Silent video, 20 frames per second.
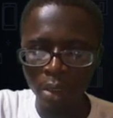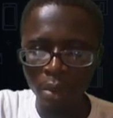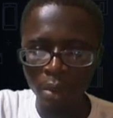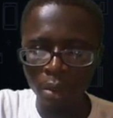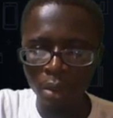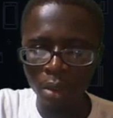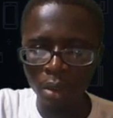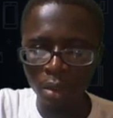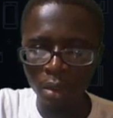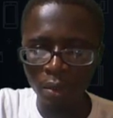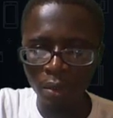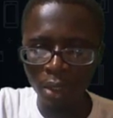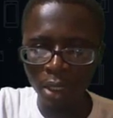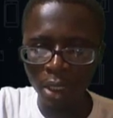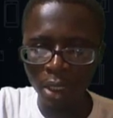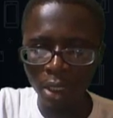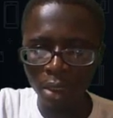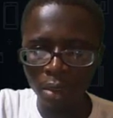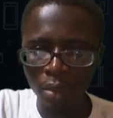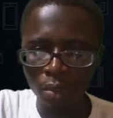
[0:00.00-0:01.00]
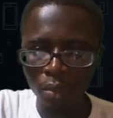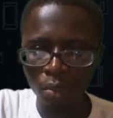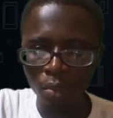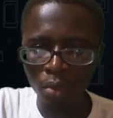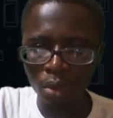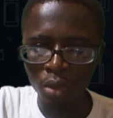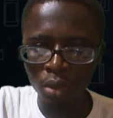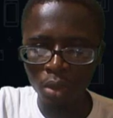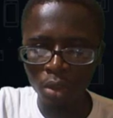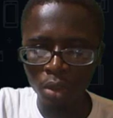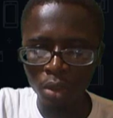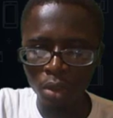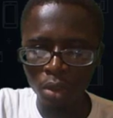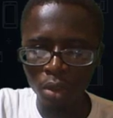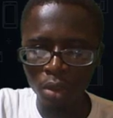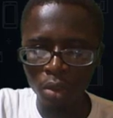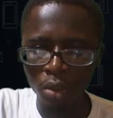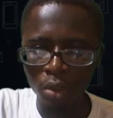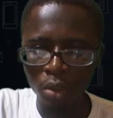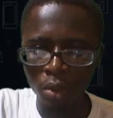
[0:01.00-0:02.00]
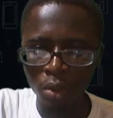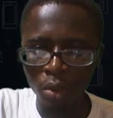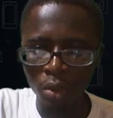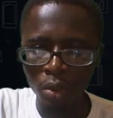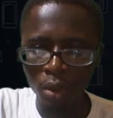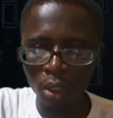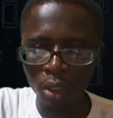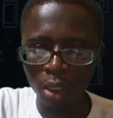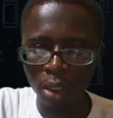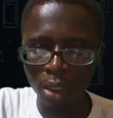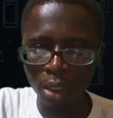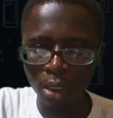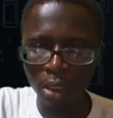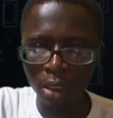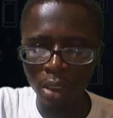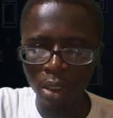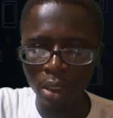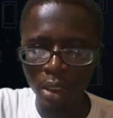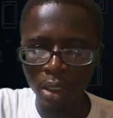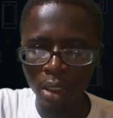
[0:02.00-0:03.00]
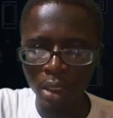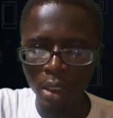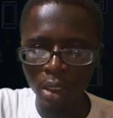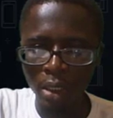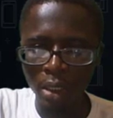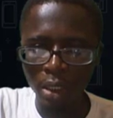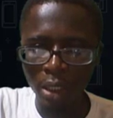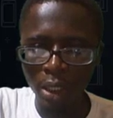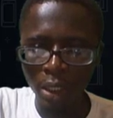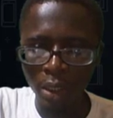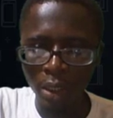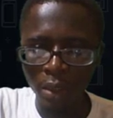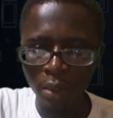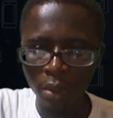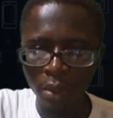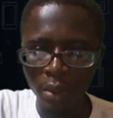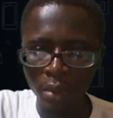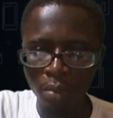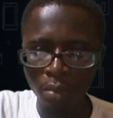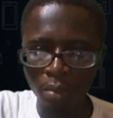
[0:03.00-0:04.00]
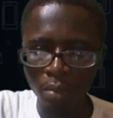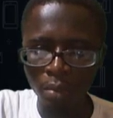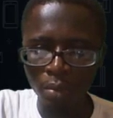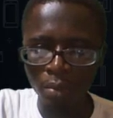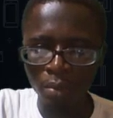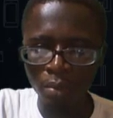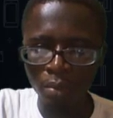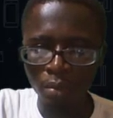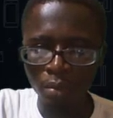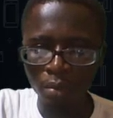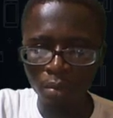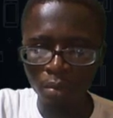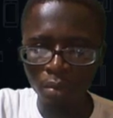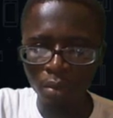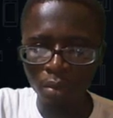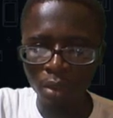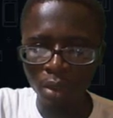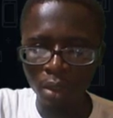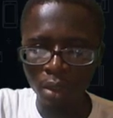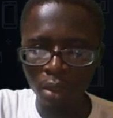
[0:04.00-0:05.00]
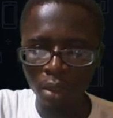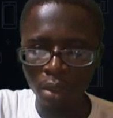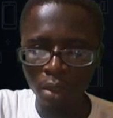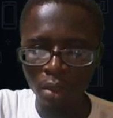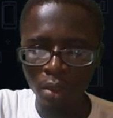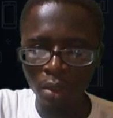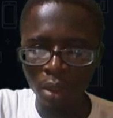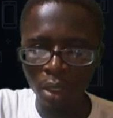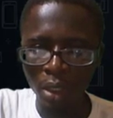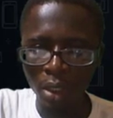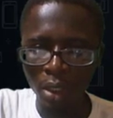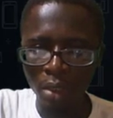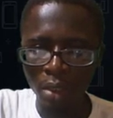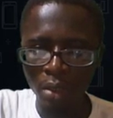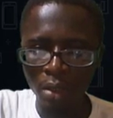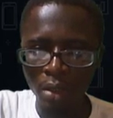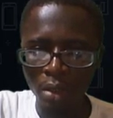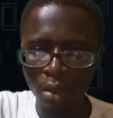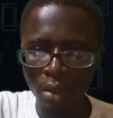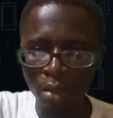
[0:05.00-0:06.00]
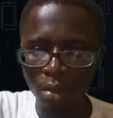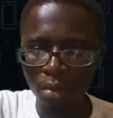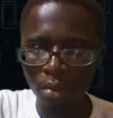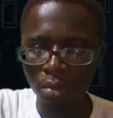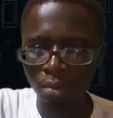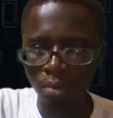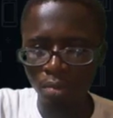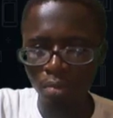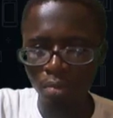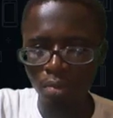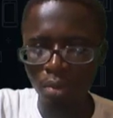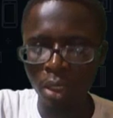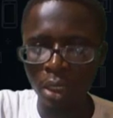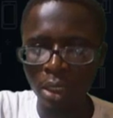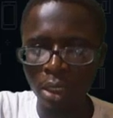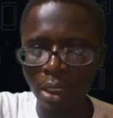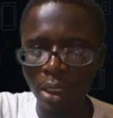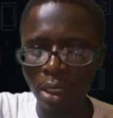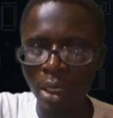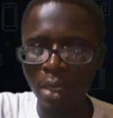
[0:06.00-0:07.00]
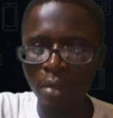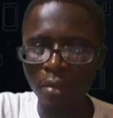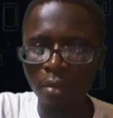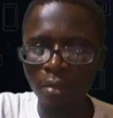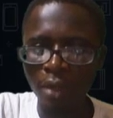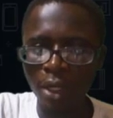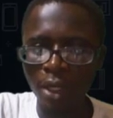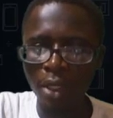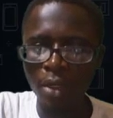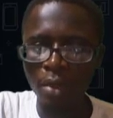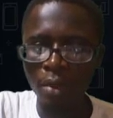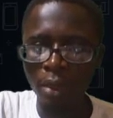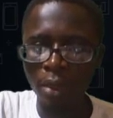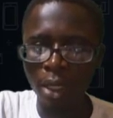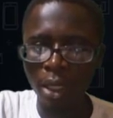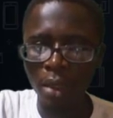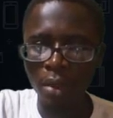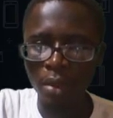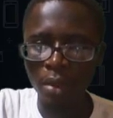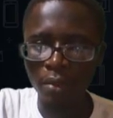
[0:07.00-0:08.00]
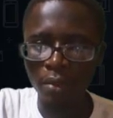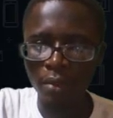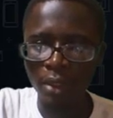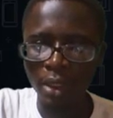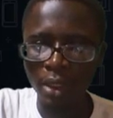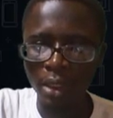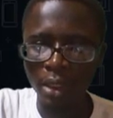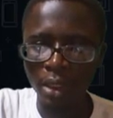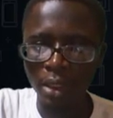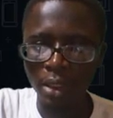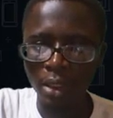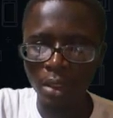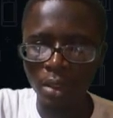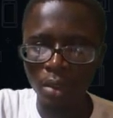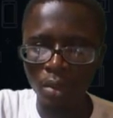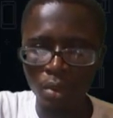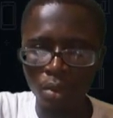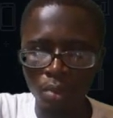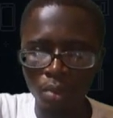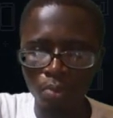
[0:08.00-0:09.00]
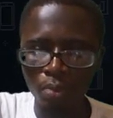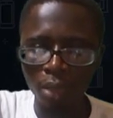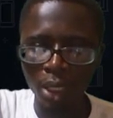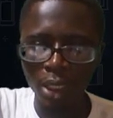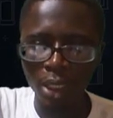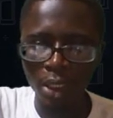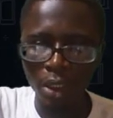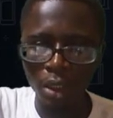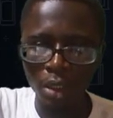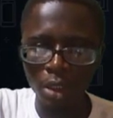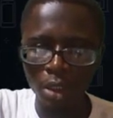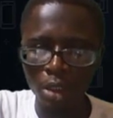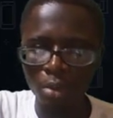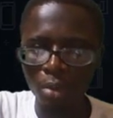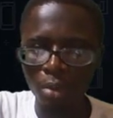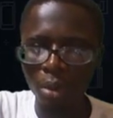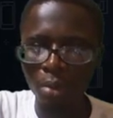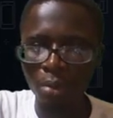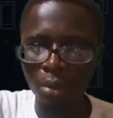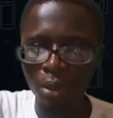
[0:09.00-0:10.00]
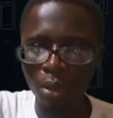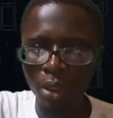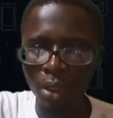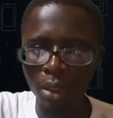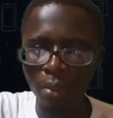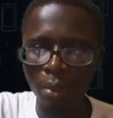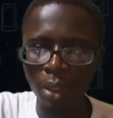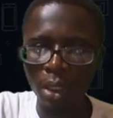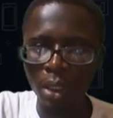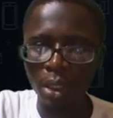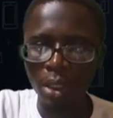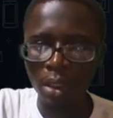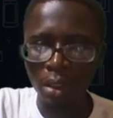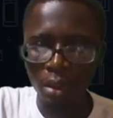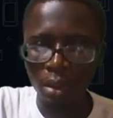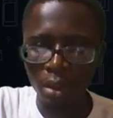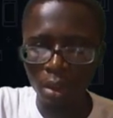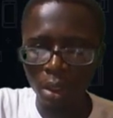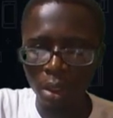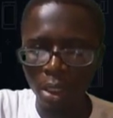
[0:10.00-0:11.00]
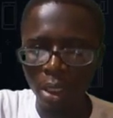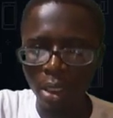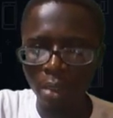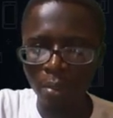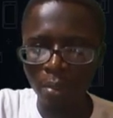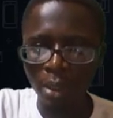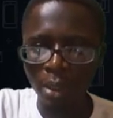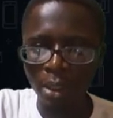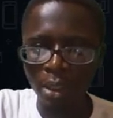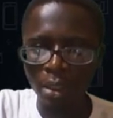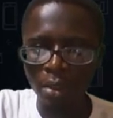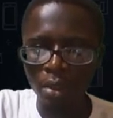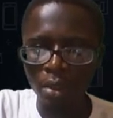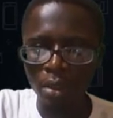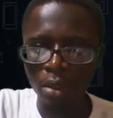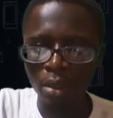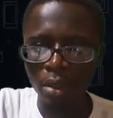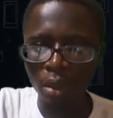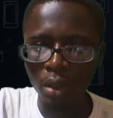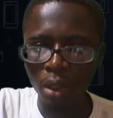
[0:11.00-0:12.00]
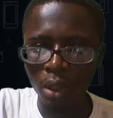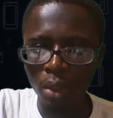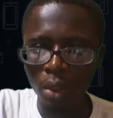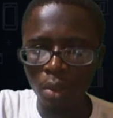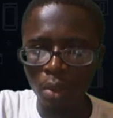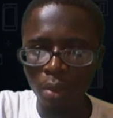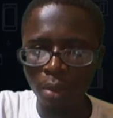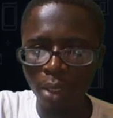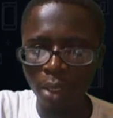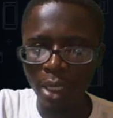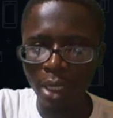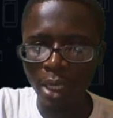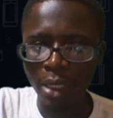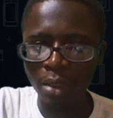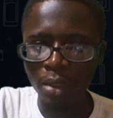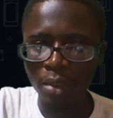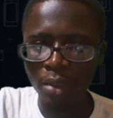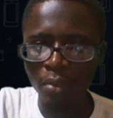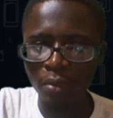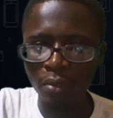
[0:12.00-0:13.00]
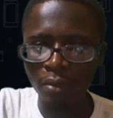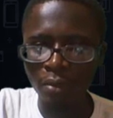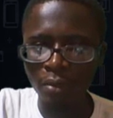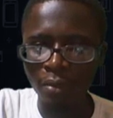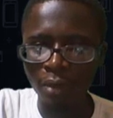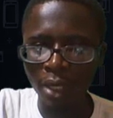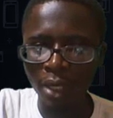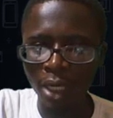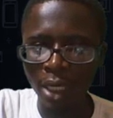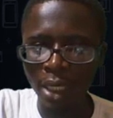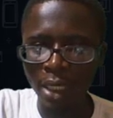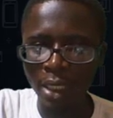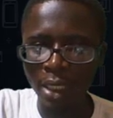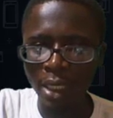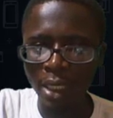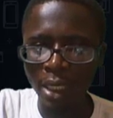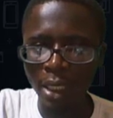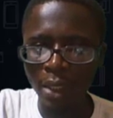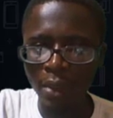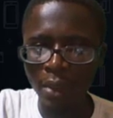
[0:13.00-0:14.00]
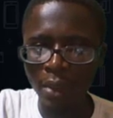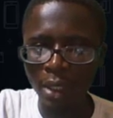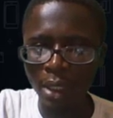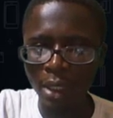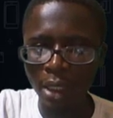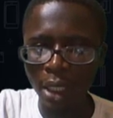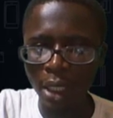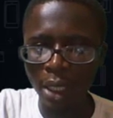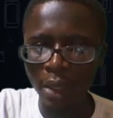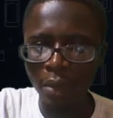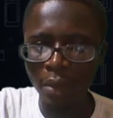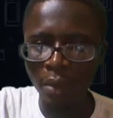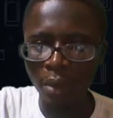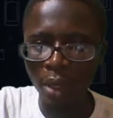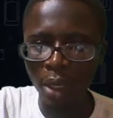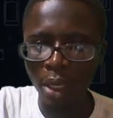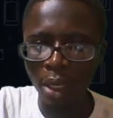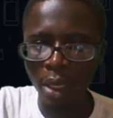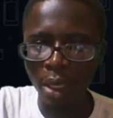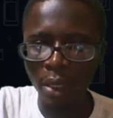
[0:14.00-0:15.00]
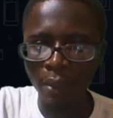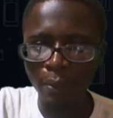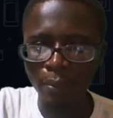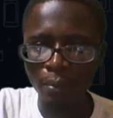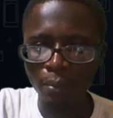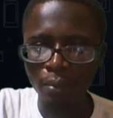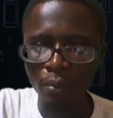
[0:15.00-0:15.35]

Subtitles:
you discover that once you just know this theorem, you can practically find your way out of these things by just remembering them. So you can imagine you were being asked to find angle at Q here,